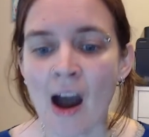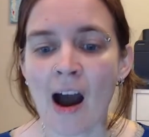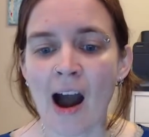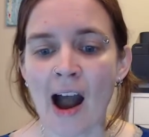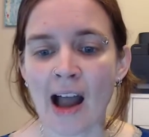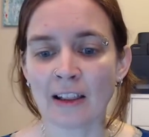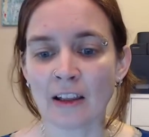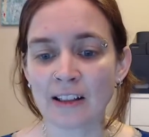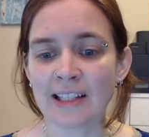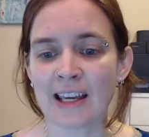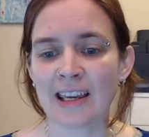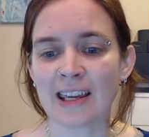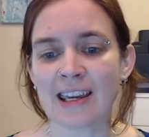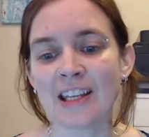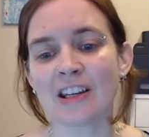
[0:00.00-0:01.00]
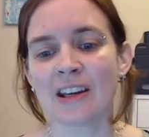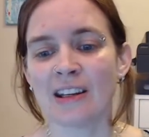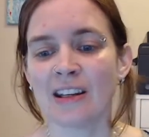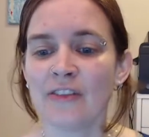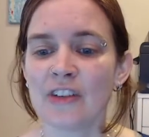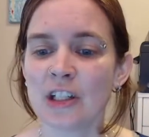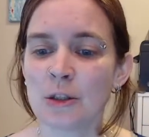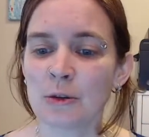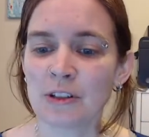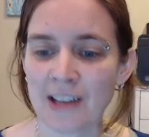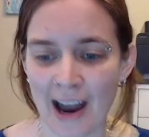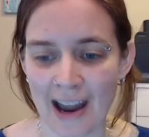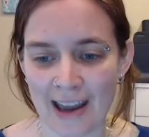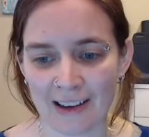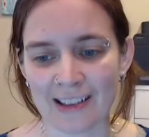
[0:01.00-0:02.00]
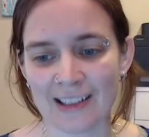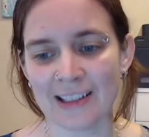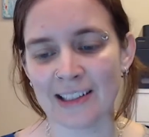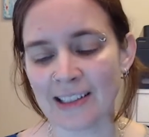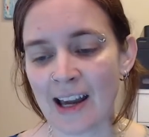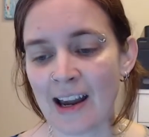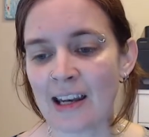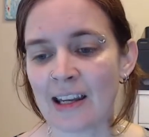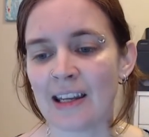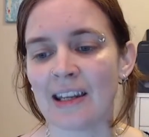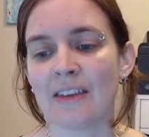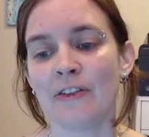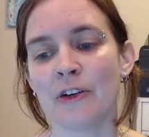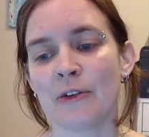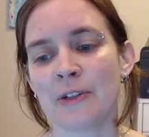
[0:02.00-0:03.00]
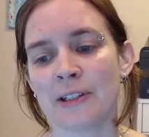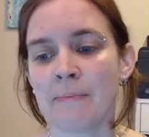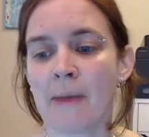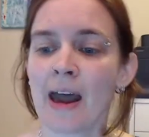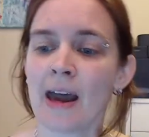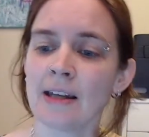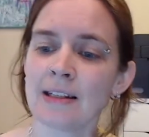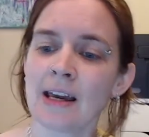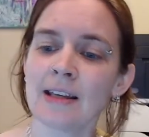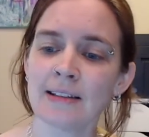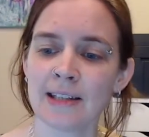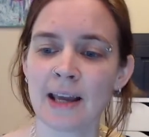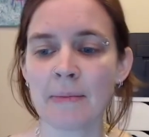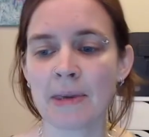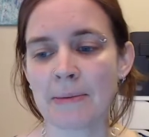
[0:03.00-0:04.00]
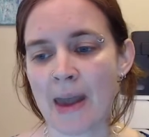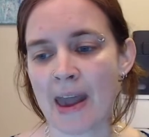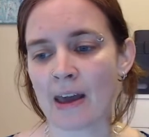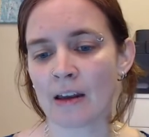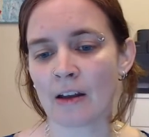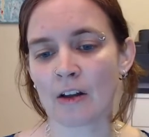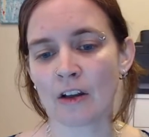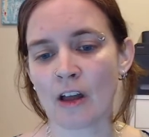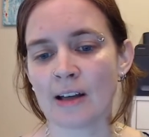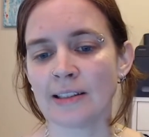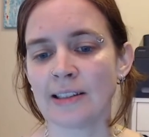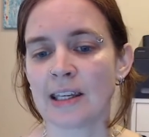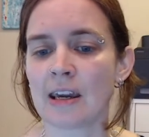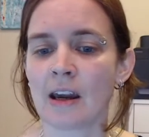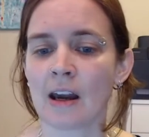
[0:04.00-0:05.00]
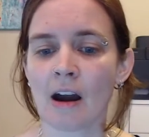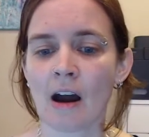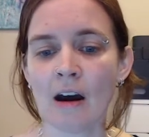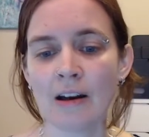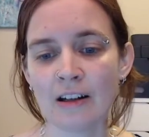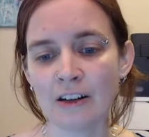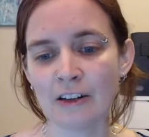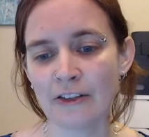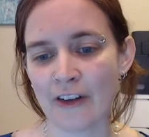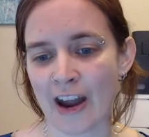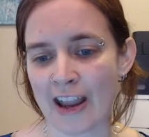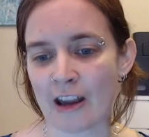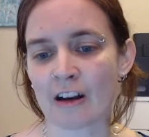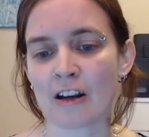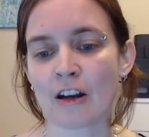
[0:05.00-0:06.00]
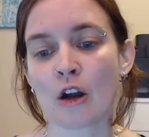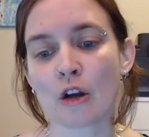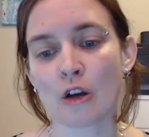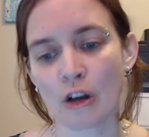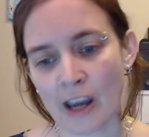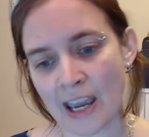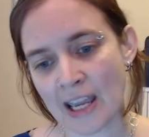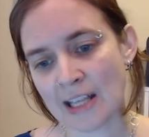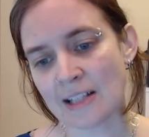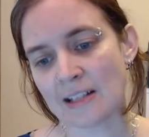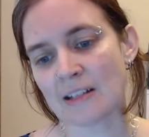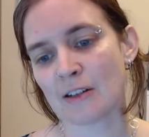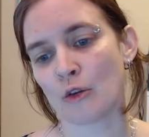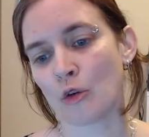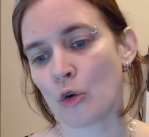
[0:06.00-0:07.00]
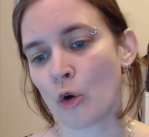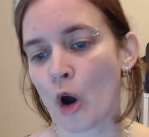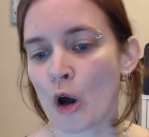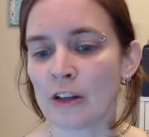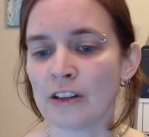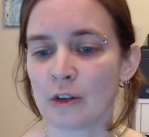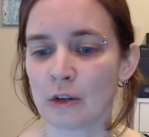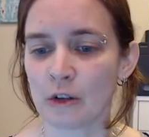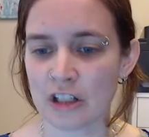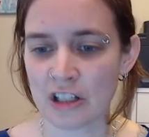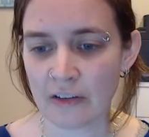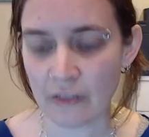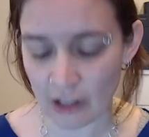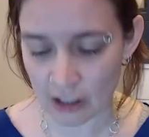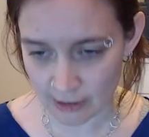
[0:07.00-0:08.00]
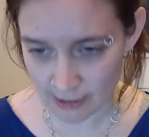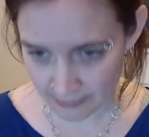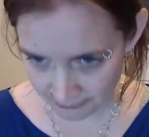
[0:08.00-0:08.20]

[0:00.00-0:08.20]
I looked at each individual tile and decided if it was matte, semi-matte, glossy, underfired, crazed, crawled, or shivered.